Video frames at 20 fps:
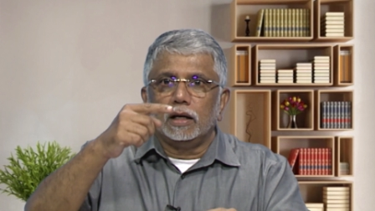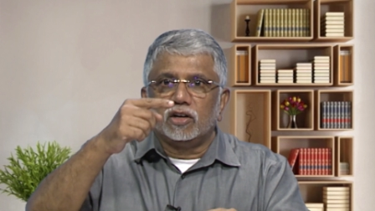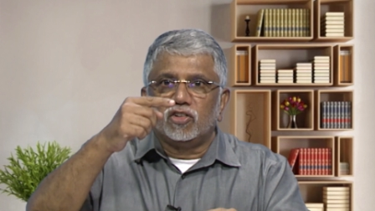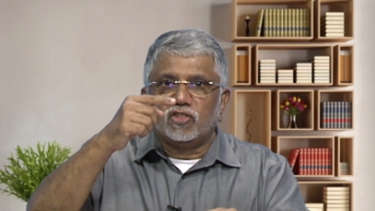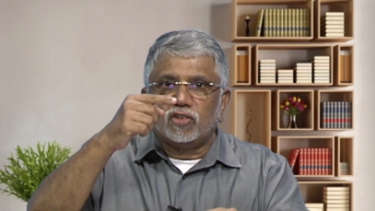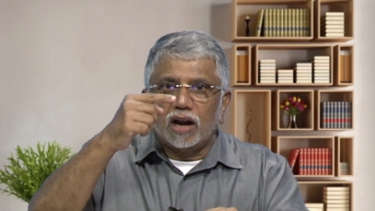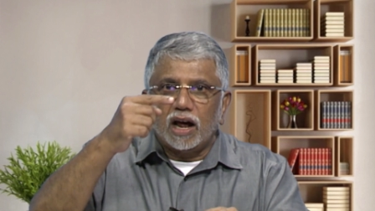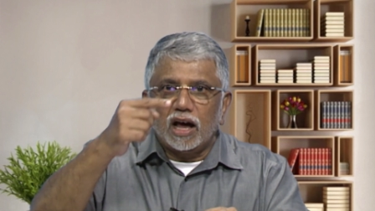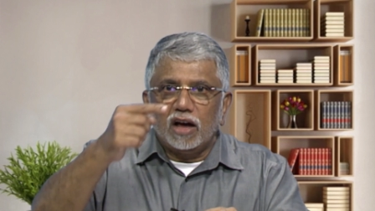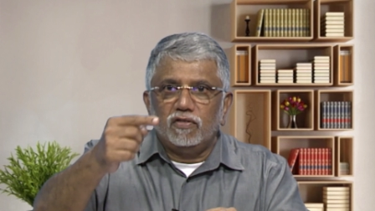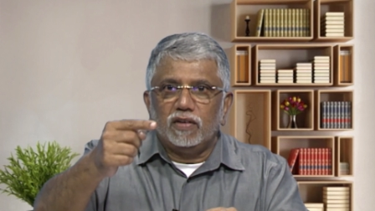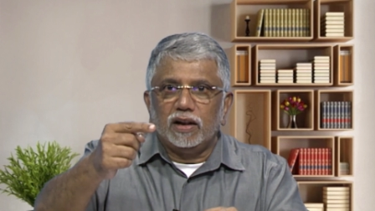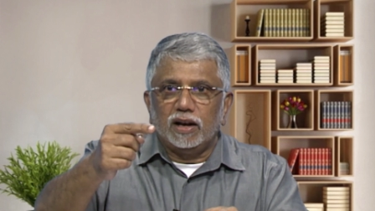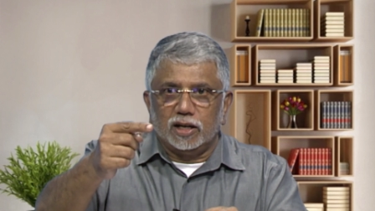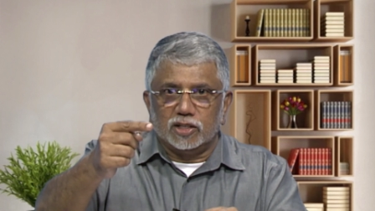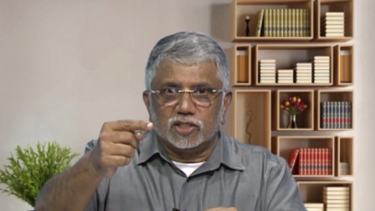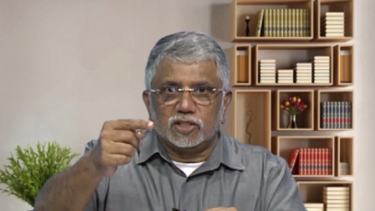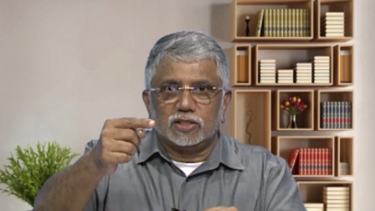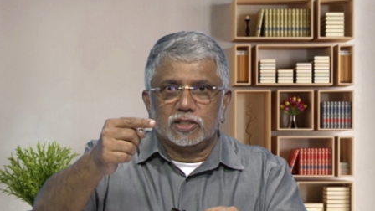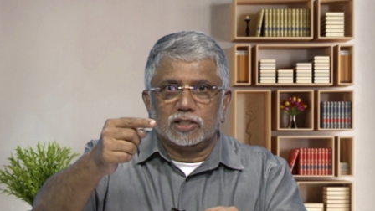
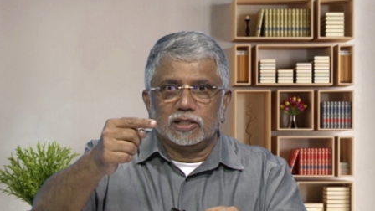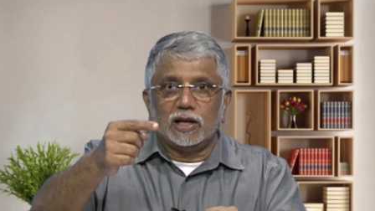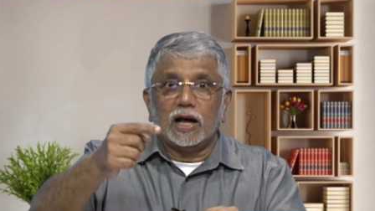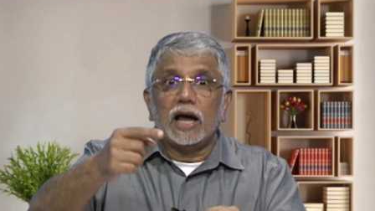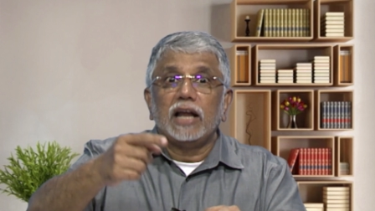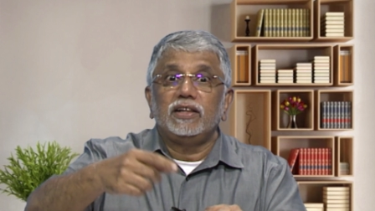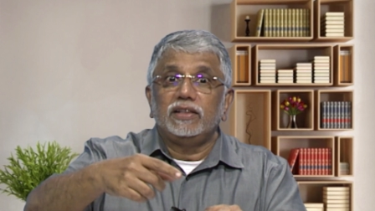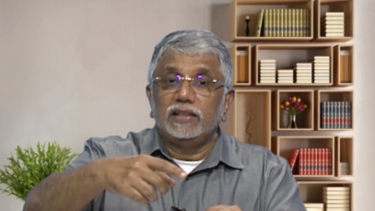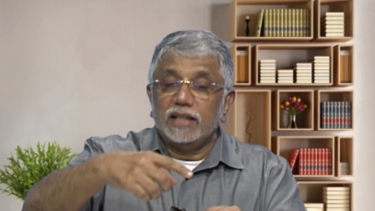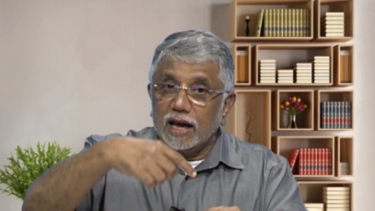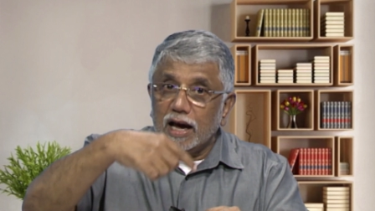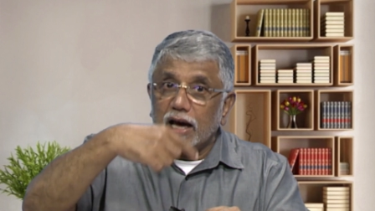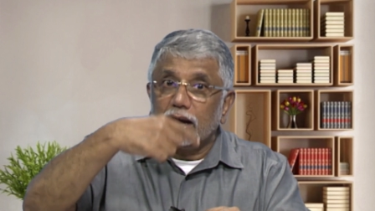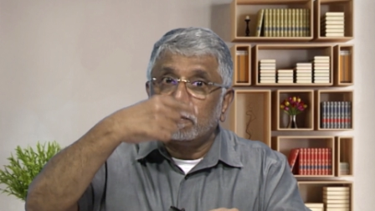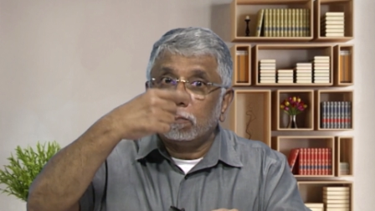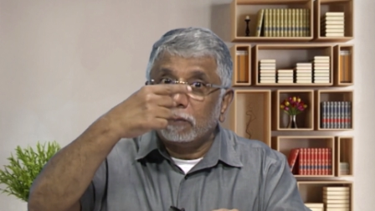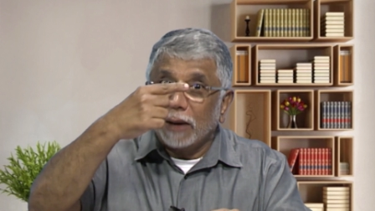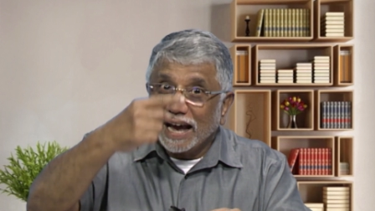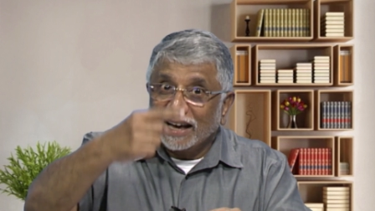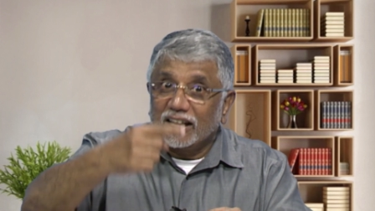travels and they are
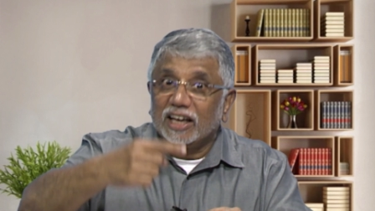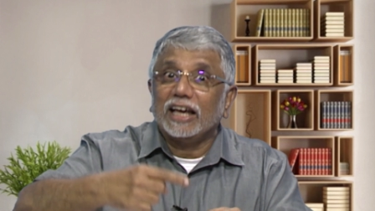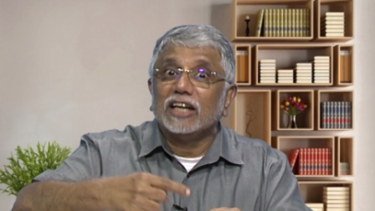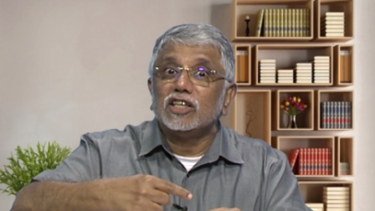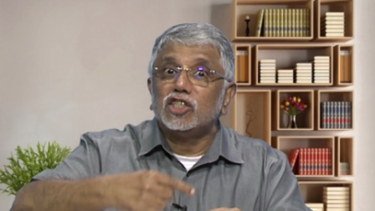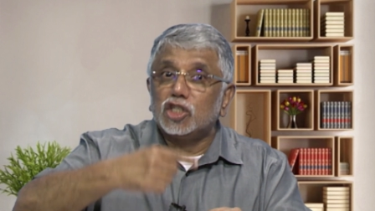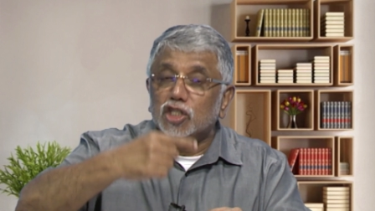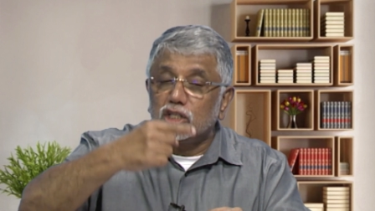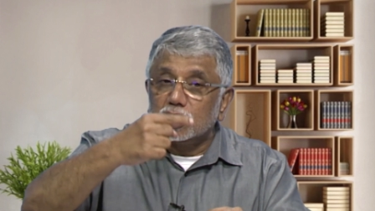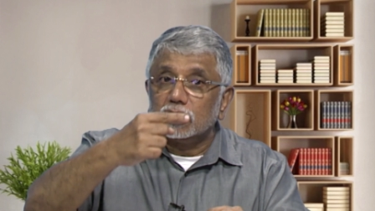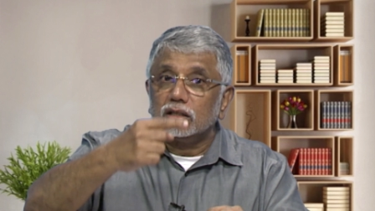packaged